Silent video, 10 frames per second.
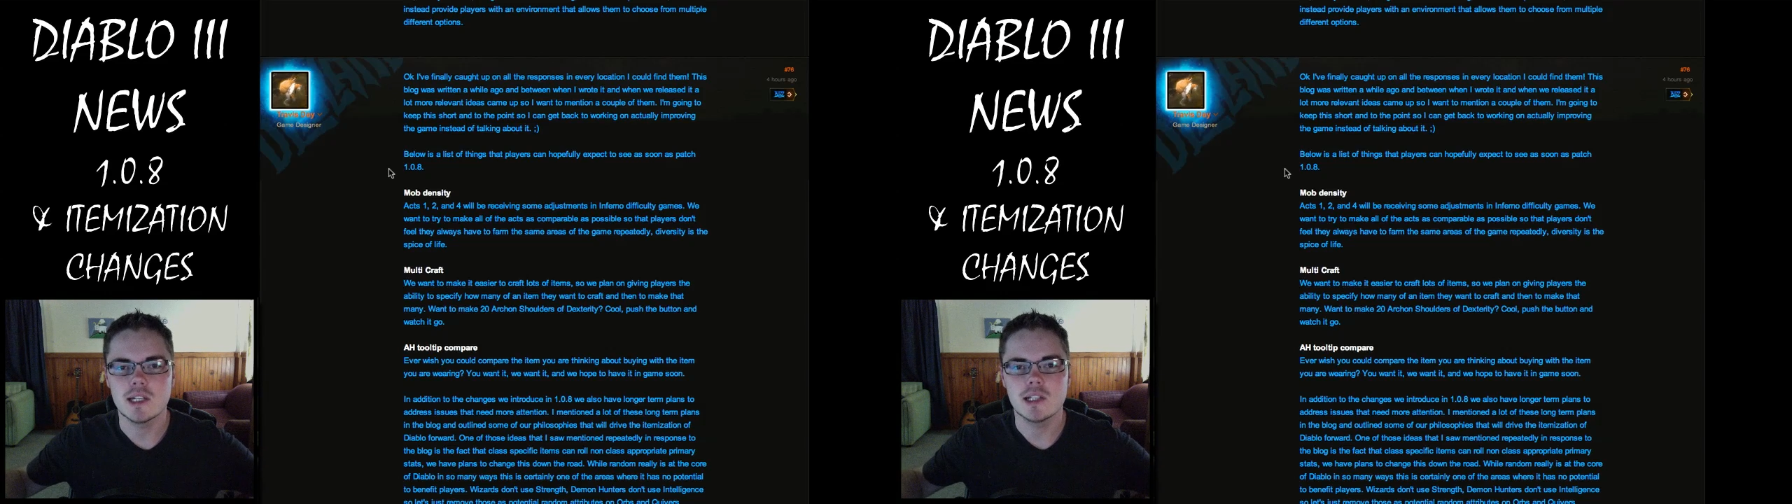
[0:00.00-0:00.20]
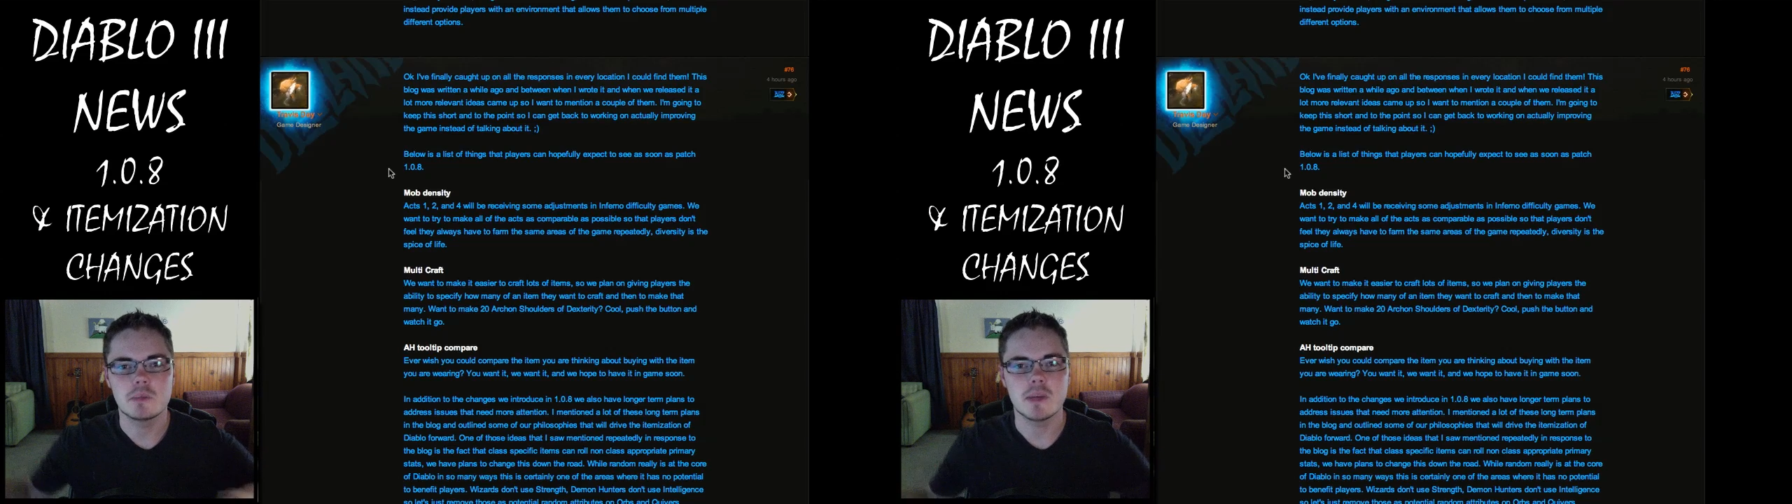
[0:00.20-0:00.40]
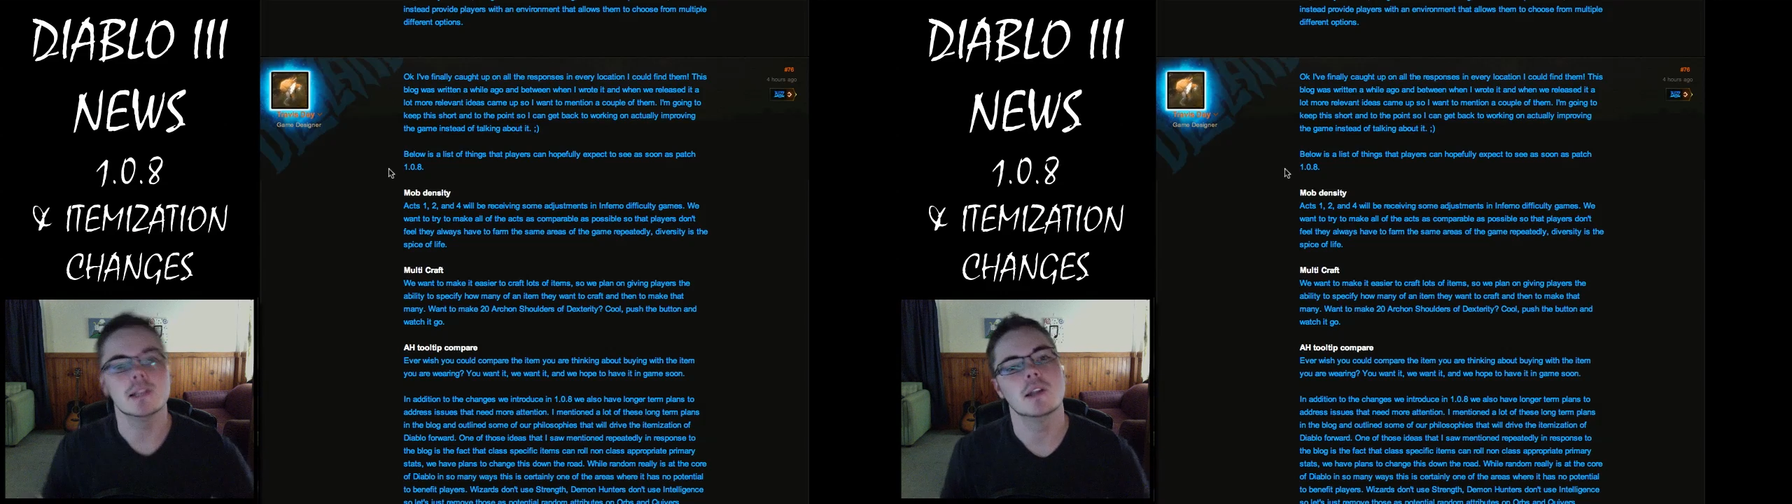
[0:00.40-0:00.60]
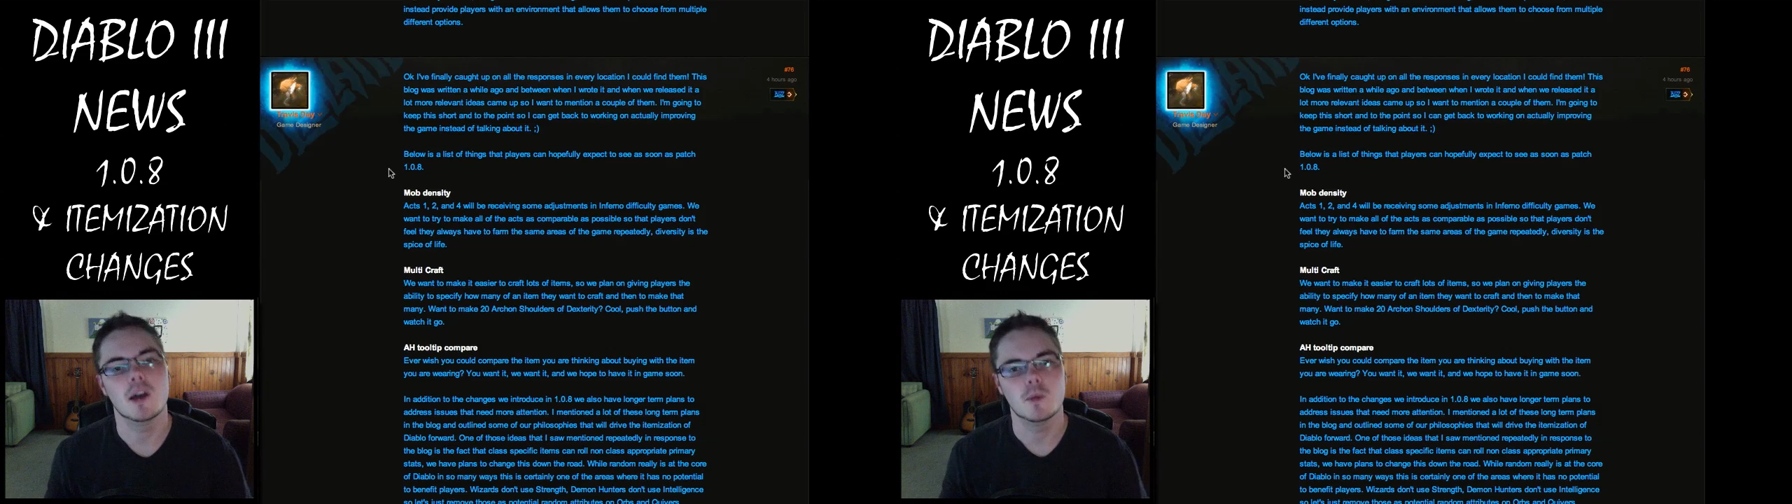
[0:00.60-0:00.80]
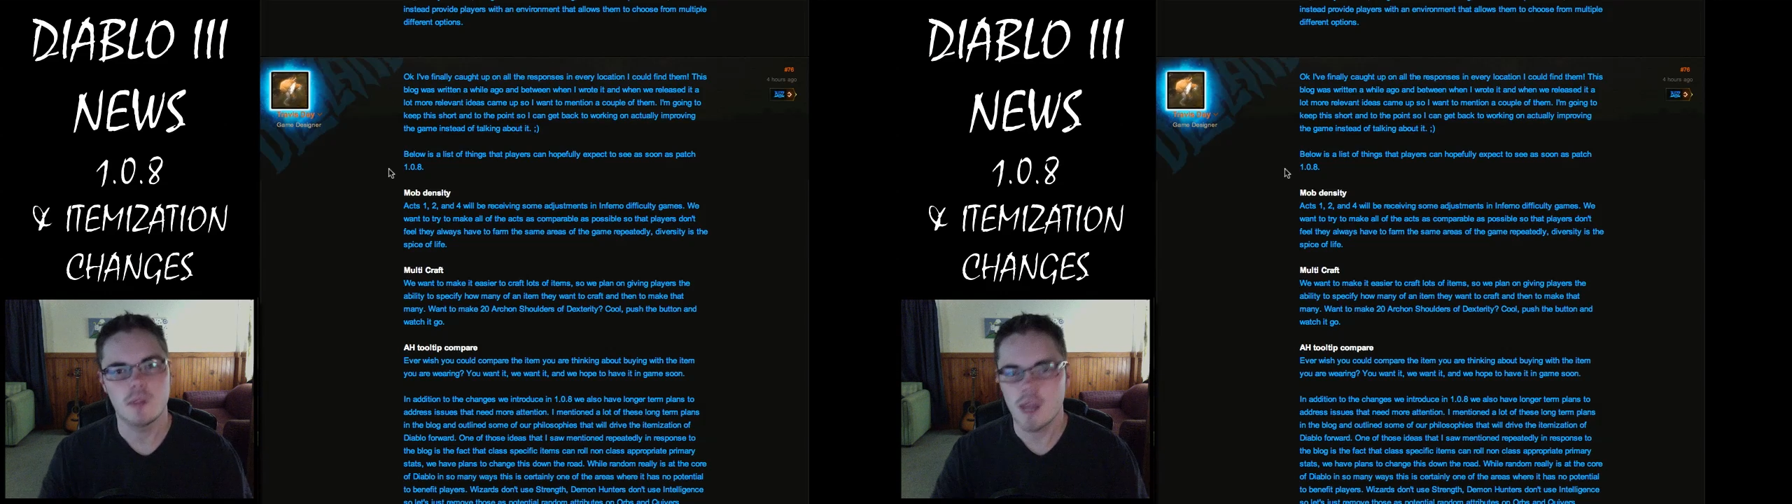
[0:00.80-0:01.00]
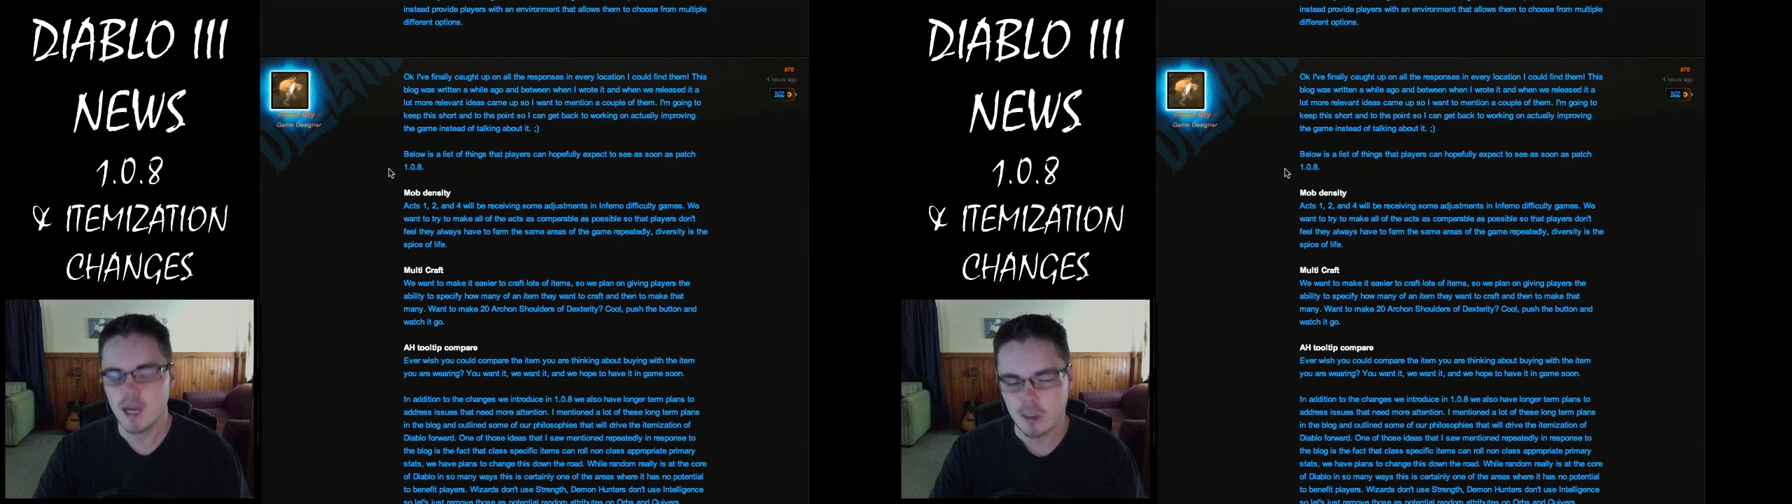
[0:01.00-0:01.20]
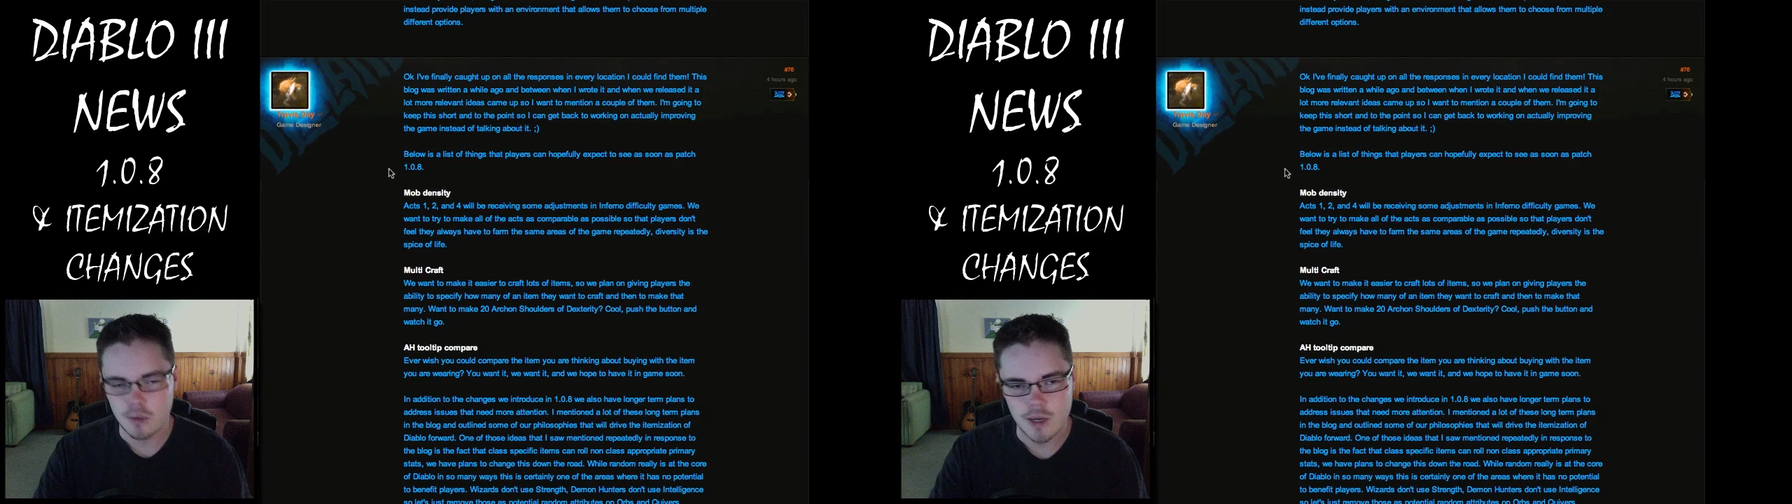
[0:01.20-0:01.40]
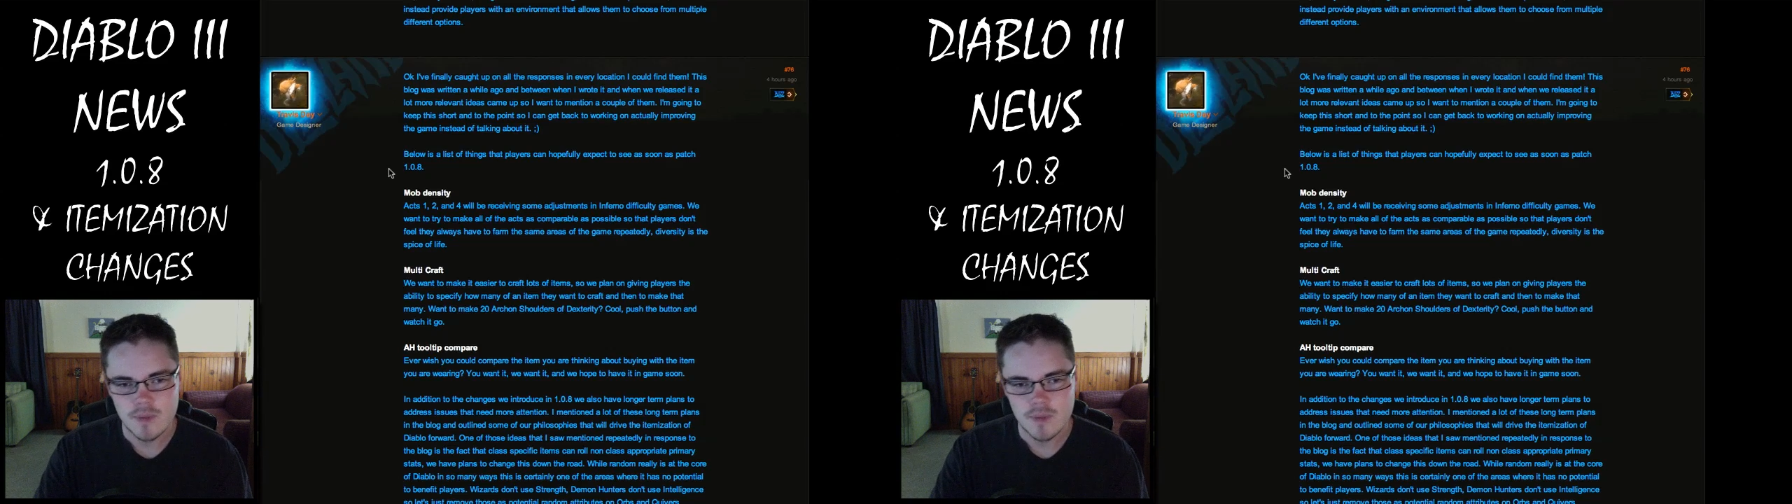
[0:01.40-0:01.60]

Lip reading: to be in line with Act 3.